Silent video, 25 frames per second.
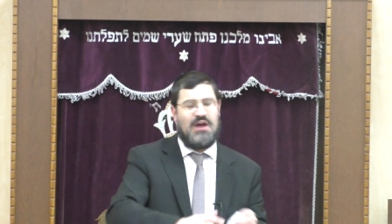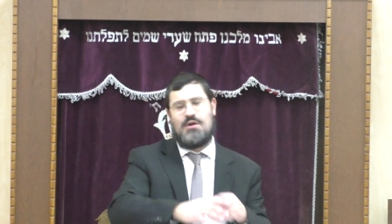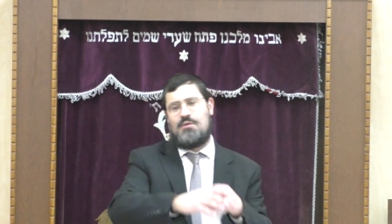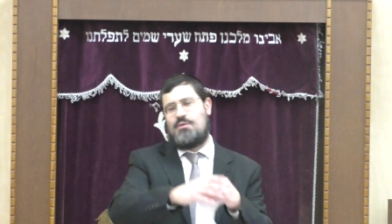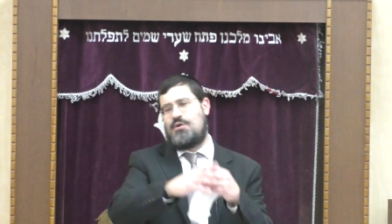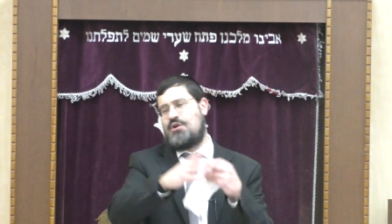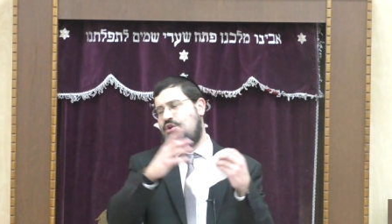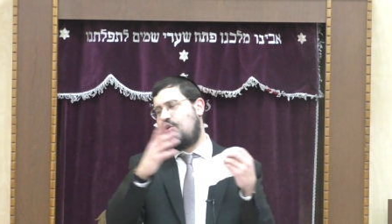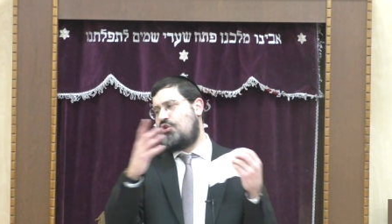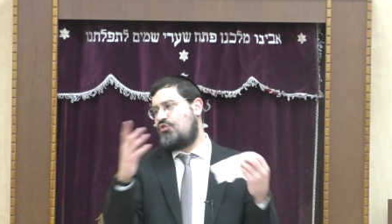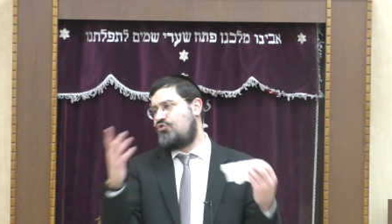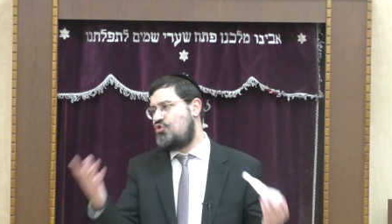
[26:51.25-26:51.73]
I don't
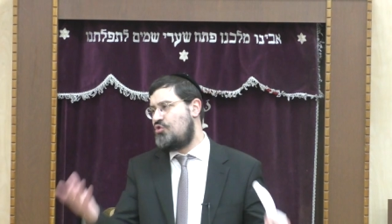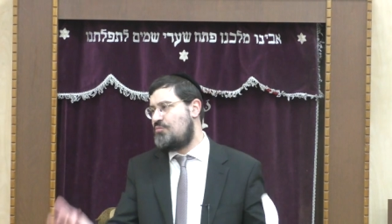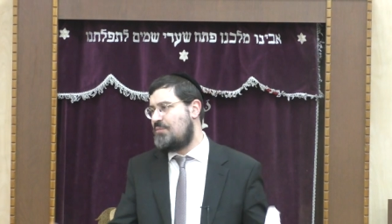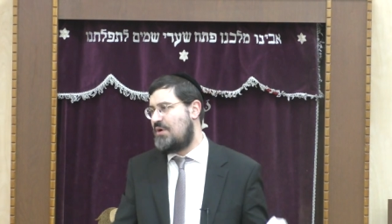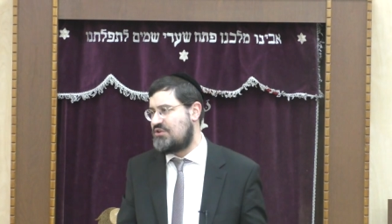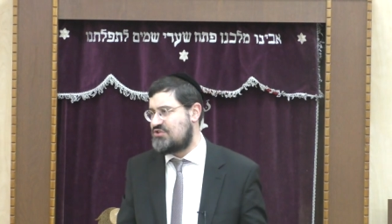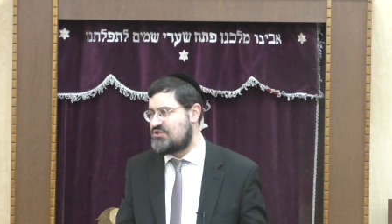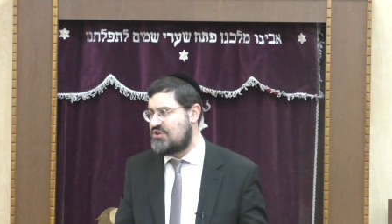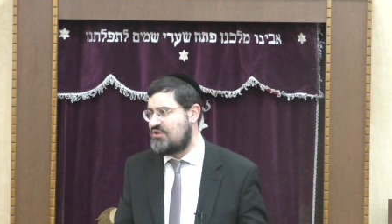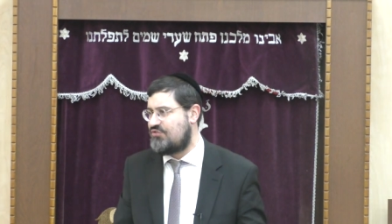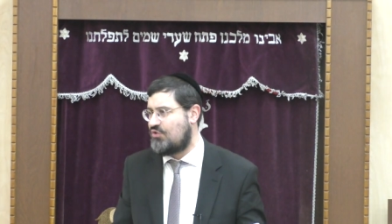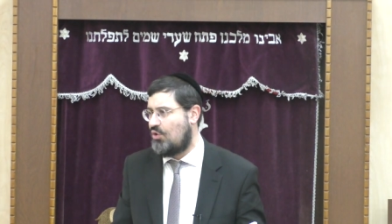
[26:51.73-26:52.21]
want to go too
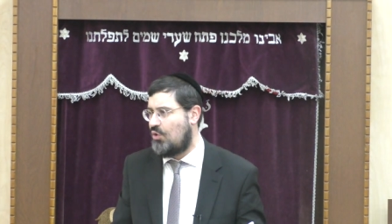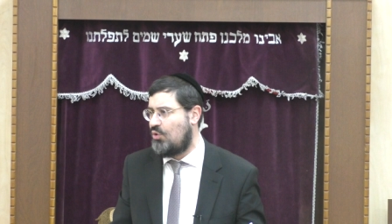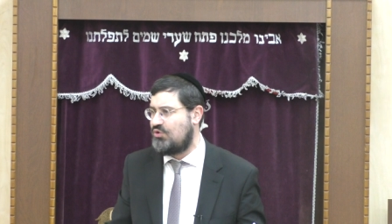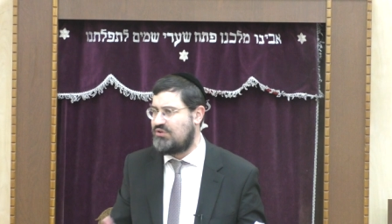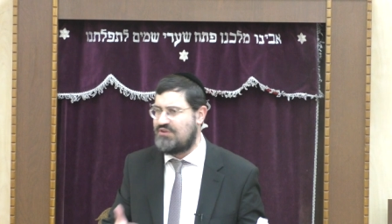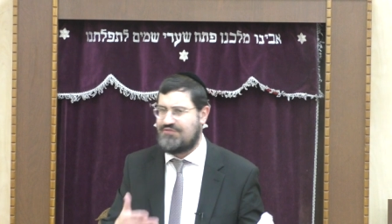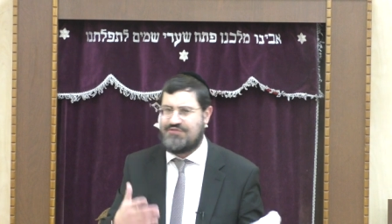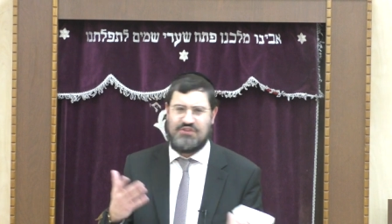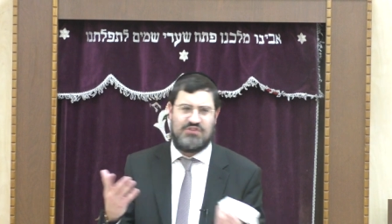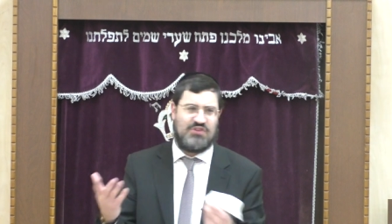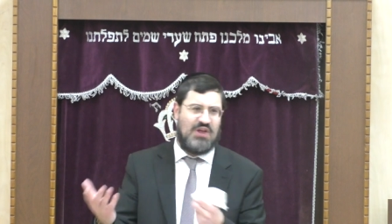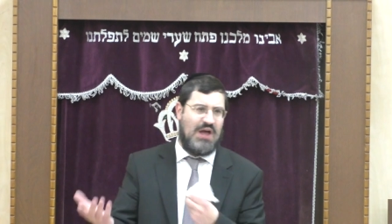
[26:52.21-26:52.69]
much into all
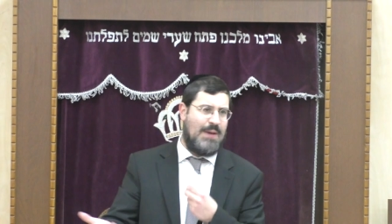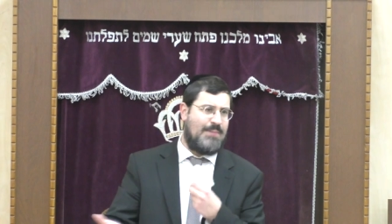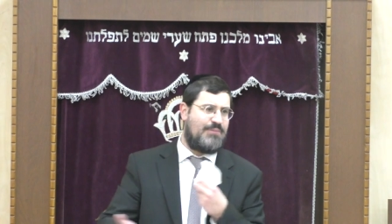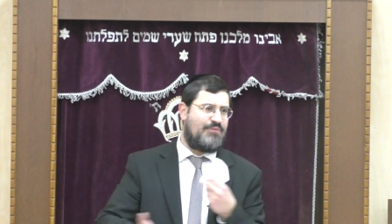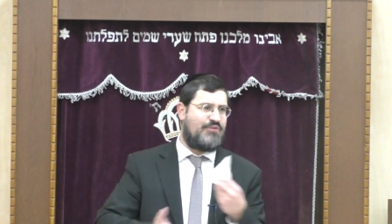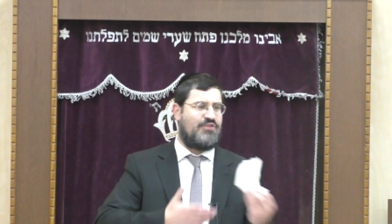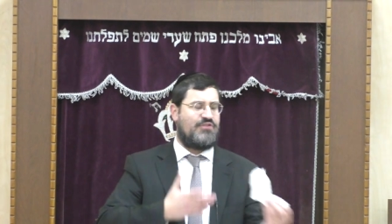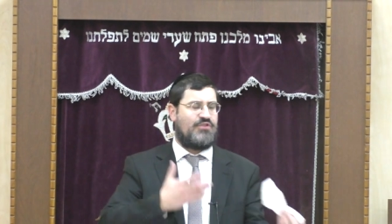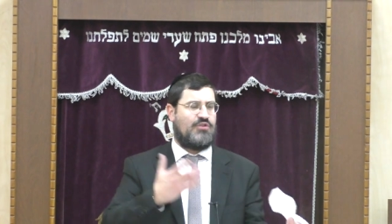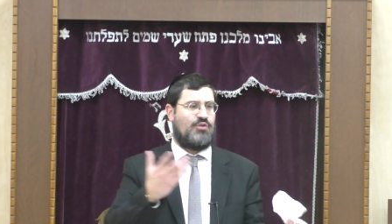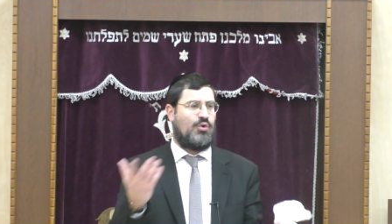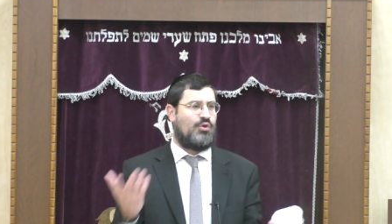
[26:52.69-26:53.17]
different types
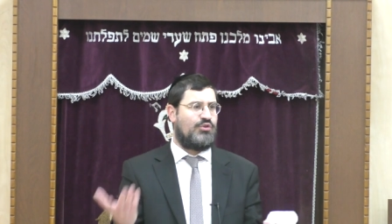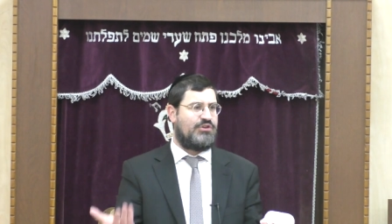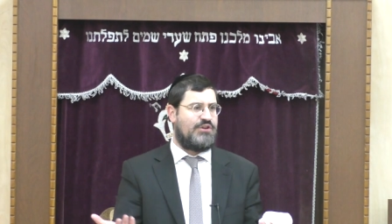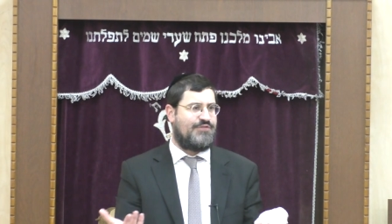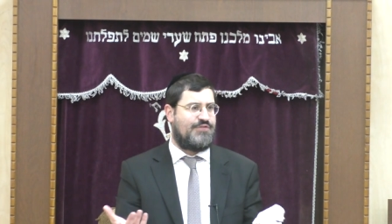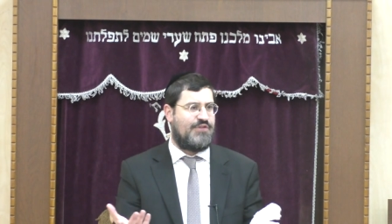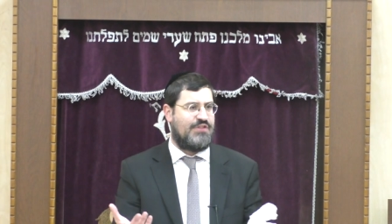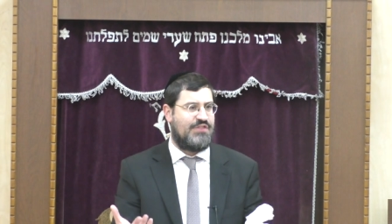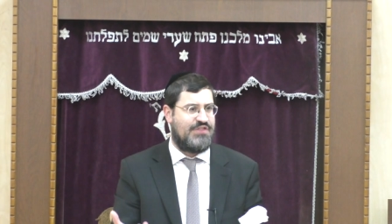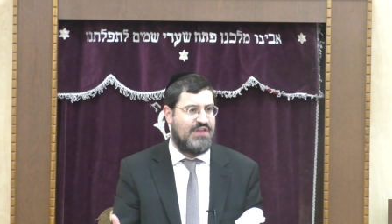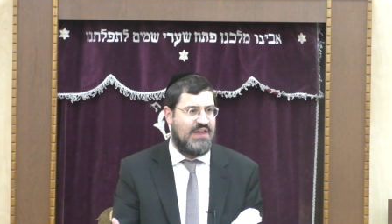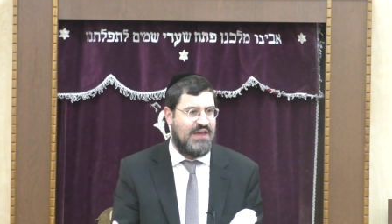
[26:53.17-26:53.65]
because they're all
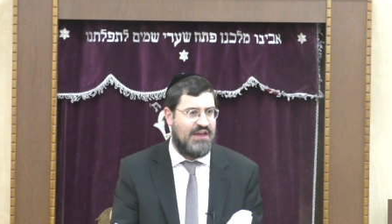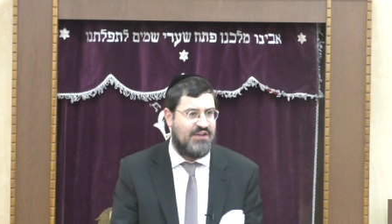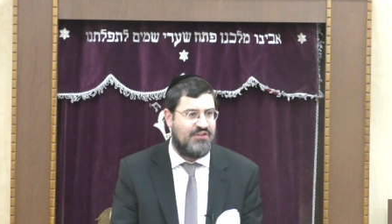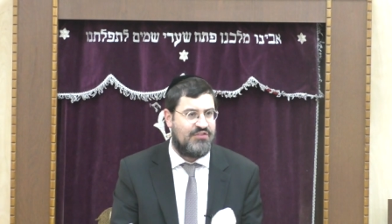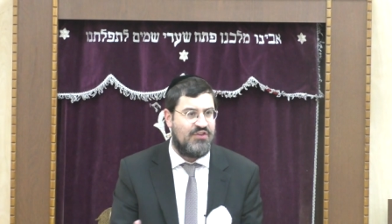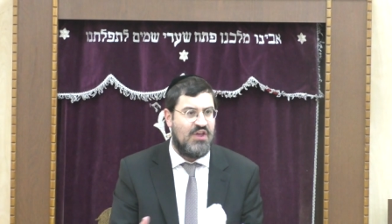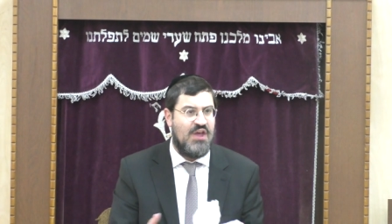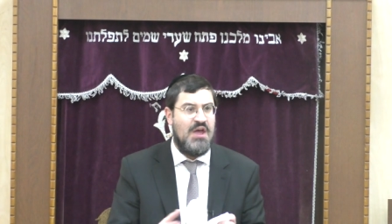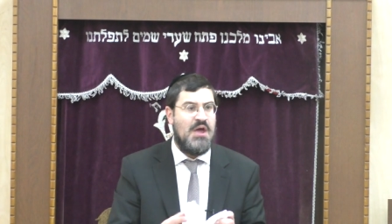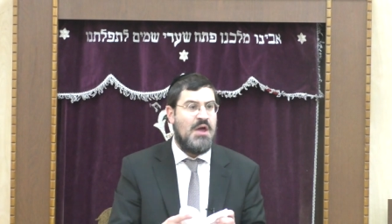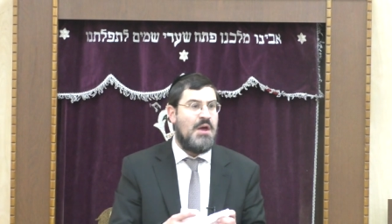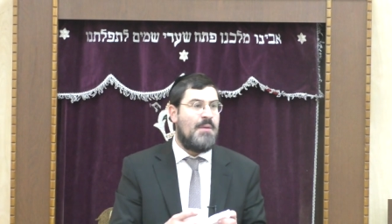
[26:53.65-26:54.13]
different
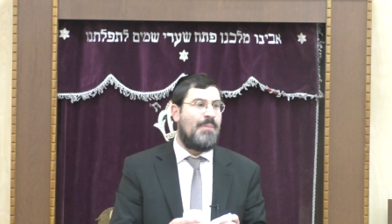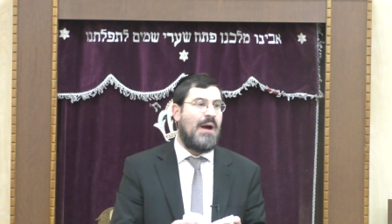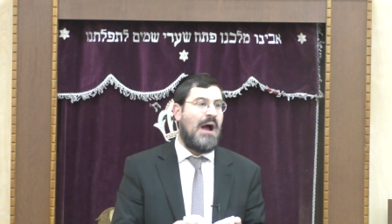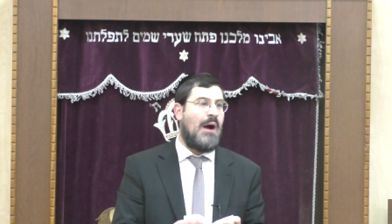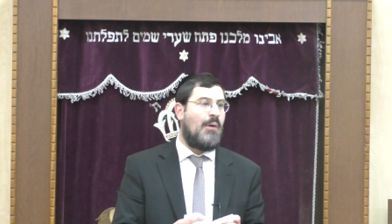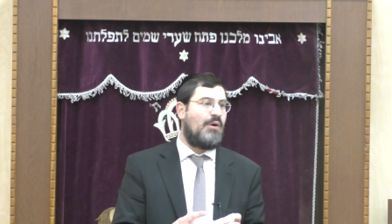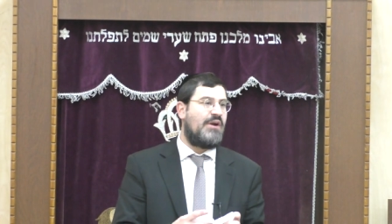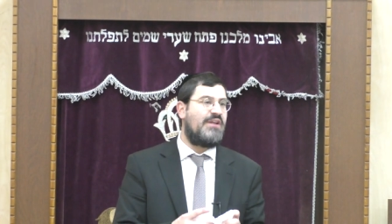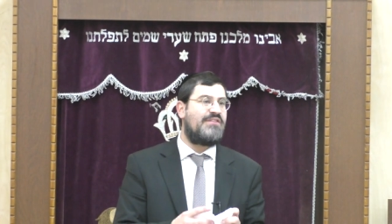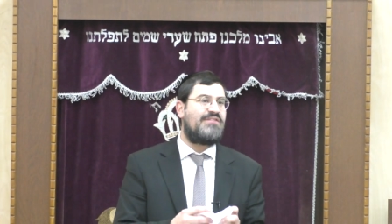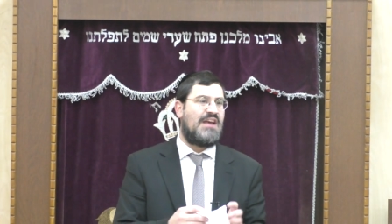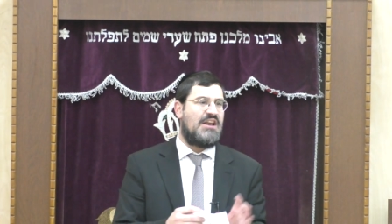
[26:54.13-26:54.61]
things. But I
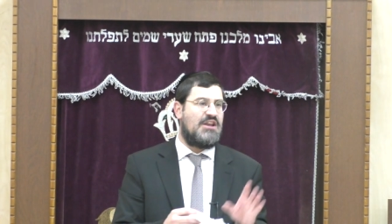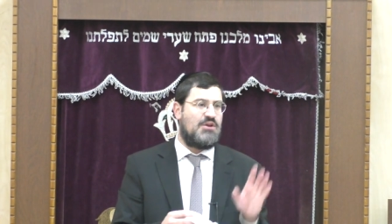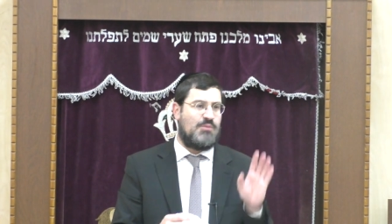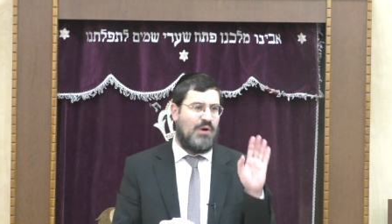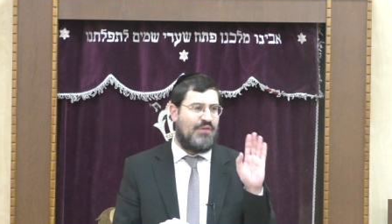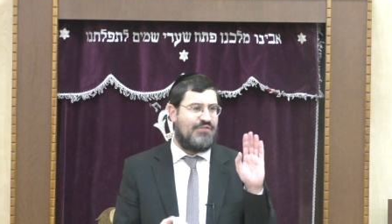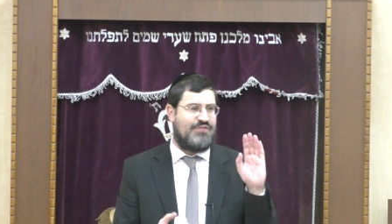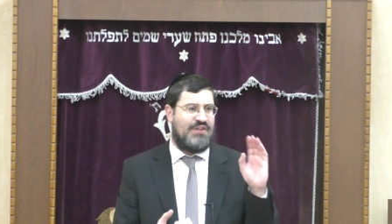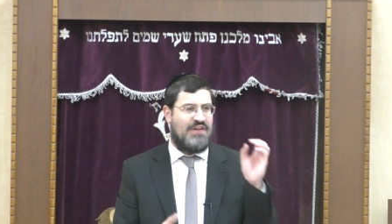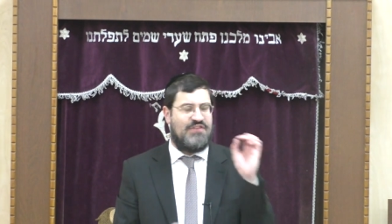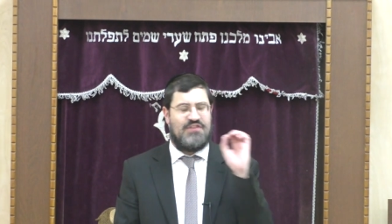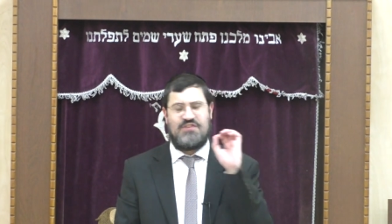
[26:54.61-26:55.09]
want to tell you
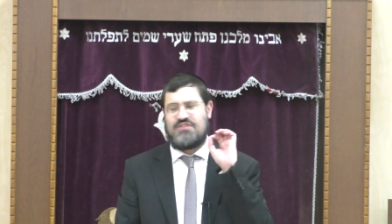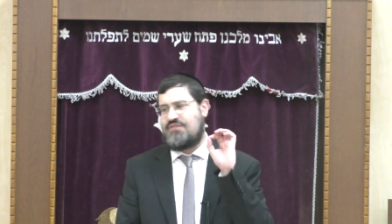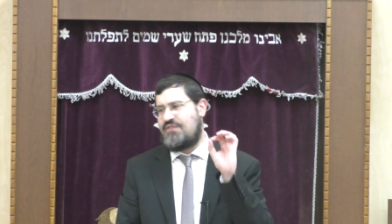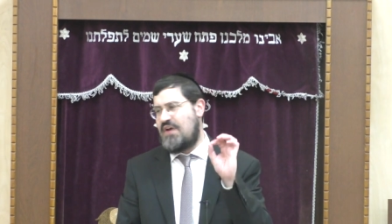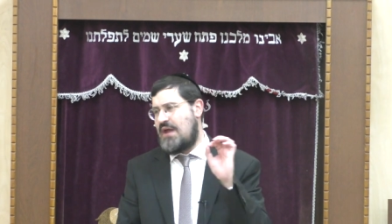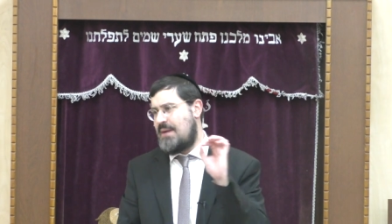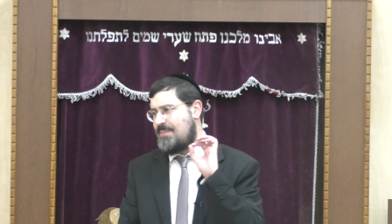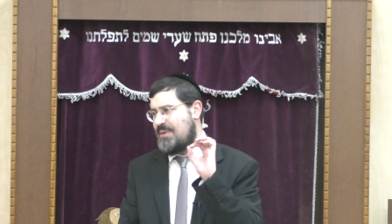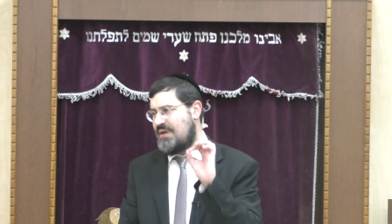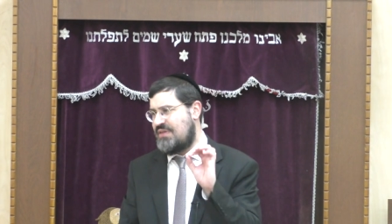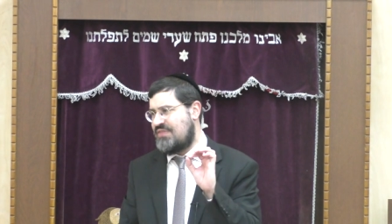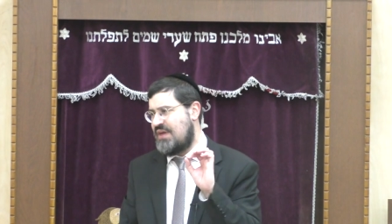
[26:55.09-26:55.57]
one thing, and it's a
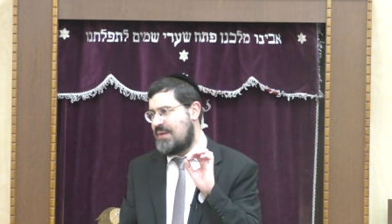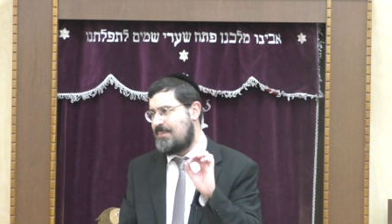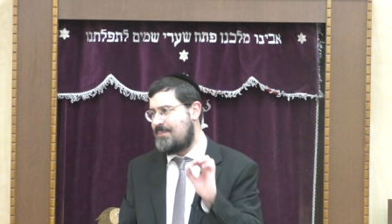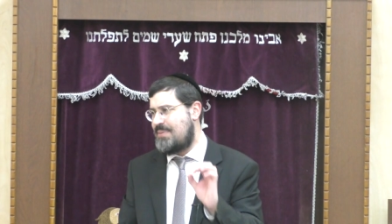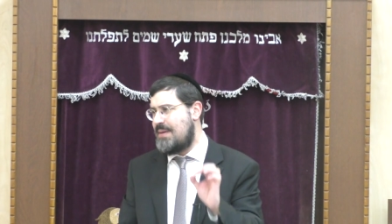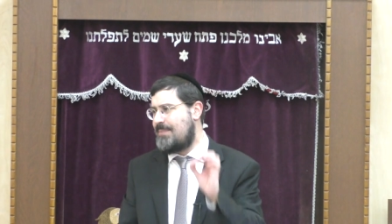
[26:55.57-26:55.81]
very big thing.